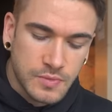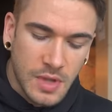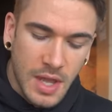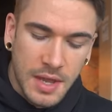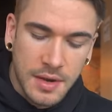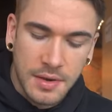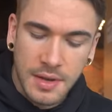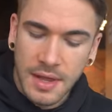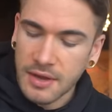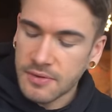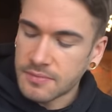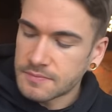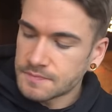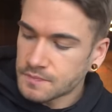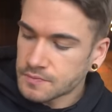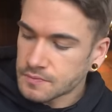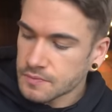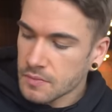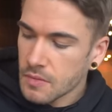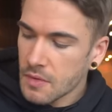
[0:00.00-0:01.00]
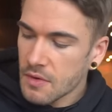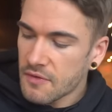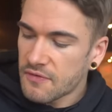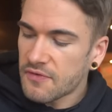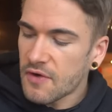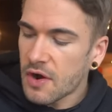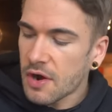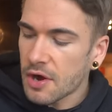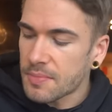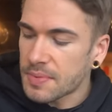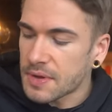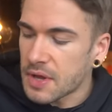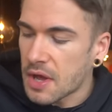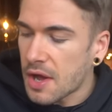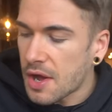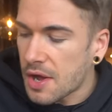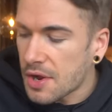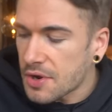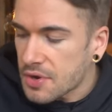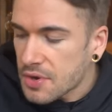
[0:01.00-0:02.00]
and like far
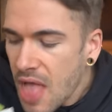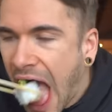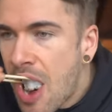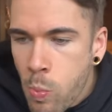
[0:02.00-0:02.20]
beyond